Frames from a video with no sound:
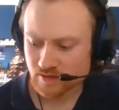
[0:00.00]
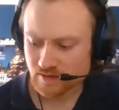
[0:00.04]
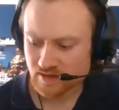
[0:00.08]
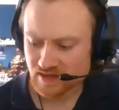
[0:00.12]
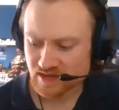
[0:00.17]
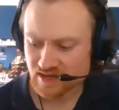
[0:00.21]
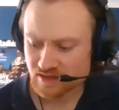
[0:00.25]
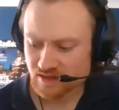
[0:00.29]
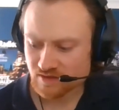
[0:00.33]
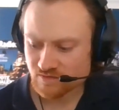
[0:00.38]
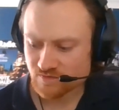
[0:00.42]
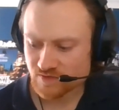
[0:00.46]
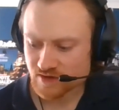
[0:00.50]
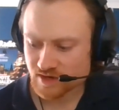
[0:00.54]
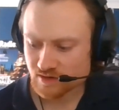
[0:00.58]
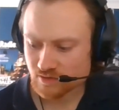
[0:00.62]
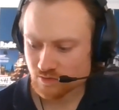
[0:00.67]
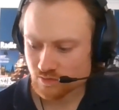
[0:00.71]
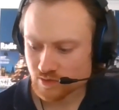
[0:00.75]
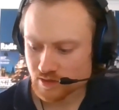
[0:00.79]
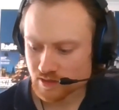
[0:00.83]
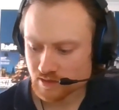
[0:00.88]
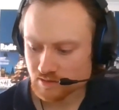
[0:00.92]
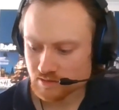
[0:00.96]
And then the
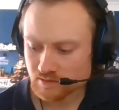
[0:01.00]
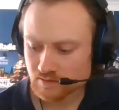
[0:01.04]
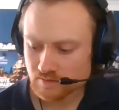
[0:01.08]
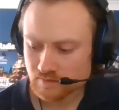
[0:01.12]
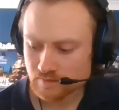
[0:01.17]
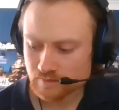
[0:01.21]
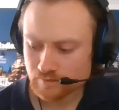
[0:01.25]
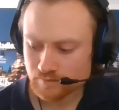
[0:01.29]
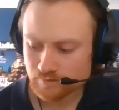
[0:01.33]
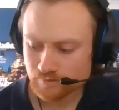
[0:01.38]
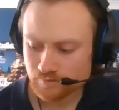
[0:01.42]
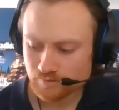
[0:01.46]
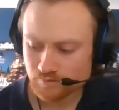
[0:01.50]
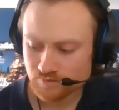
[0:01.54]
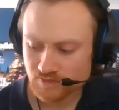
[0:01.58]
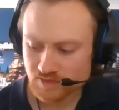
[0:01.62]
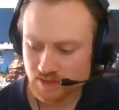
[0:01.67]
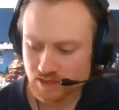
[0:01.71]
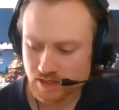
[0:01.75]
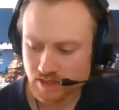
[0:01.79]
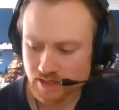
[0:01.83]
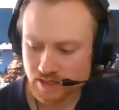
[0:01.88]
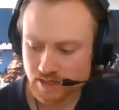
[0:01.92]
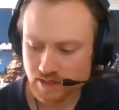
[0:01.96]
final one
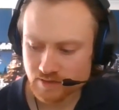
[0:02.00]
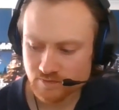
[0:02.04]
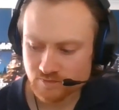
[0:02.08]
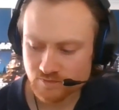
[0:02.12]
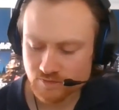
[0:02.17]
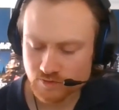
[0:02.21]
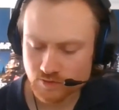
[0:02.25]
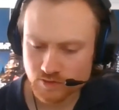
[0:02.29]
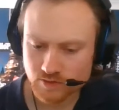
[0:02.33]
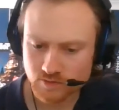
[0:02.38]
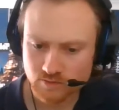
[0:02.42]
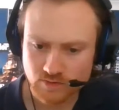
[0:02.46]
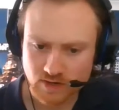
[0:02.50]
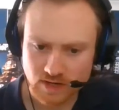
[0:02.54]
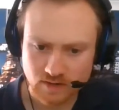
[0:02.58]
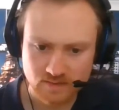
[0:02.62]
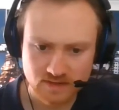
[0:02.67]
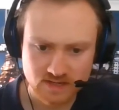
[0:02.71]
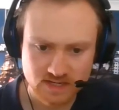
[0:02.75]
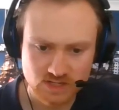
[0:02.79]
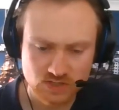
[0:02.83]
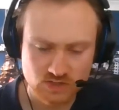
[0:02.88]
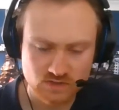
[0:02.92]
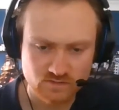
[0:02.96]
uh, for
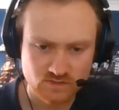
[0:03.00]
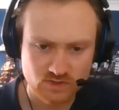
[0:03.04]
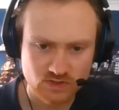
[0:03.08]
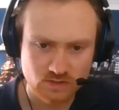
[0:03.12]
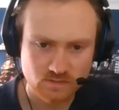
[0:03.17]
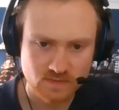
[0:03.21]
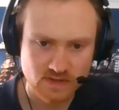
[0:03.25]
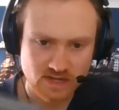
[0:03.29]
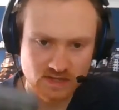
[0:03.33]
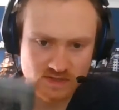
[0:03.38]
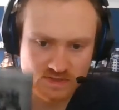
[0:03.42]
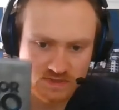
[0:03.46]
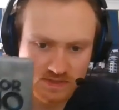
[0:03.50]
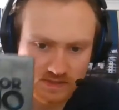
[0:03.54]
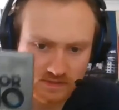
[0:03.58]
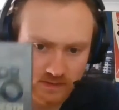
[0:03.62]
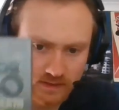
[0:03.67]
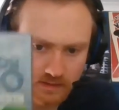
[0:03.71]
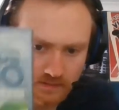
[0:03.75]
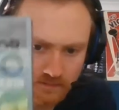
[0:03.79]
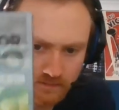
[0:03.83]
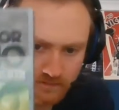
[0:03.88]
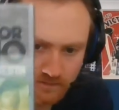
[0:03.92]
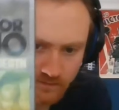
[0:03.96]
recommendations for Tom Baker's
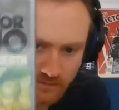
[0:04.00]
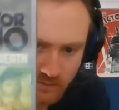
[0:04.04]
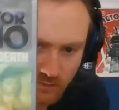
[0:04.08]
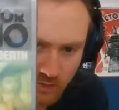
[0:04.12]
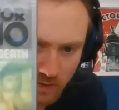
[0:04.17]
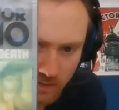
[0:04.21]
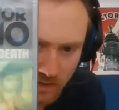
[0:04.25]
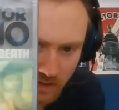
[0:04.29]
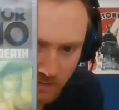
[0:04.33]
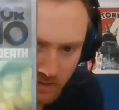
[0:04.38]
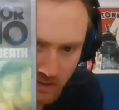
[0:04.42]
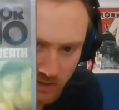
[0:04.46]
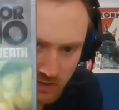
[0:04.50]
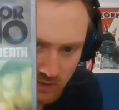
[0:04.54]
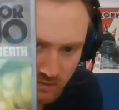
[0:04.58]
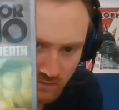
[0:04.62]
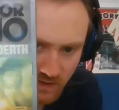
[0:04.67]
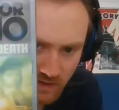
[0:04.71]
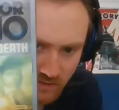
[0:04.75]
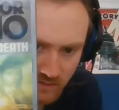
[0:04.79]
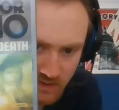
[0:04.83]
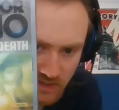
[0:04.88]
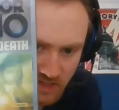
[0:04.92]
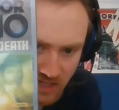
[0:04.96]
era one of my personal
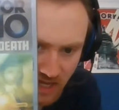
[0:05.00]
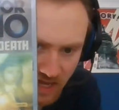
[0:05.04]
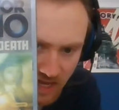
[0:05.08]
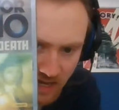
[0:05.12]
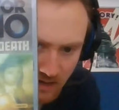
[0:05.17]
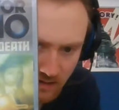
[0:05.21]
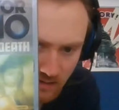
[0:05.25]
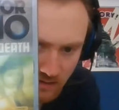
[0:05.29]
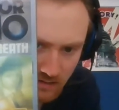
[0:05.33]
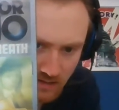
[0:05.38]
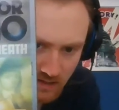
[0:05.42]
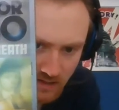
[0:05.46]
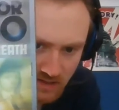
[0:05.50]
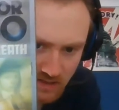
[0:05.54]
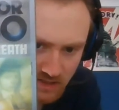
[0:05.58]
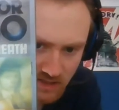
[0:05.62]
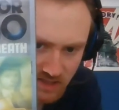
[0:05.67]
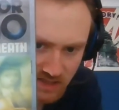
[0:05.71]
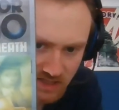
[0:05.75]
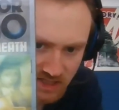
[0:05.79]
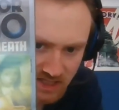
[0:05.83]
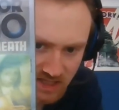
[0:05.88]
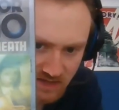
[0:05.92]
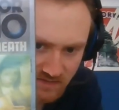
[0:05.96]
favourites again is The
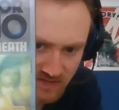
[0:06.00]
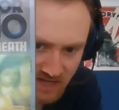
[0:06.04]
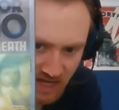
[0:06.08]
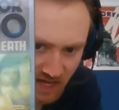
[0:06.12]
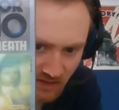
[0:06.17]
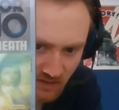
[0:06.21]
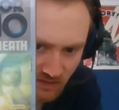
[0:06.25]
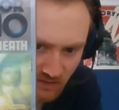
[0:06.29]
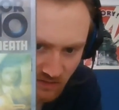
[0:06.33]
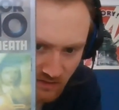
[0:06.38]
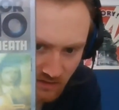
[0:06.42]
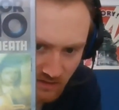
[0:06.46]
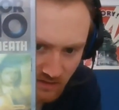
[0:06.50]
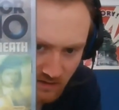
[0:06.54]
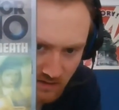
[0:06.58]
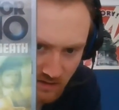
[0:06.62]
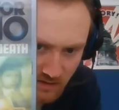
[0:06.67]
City of Death.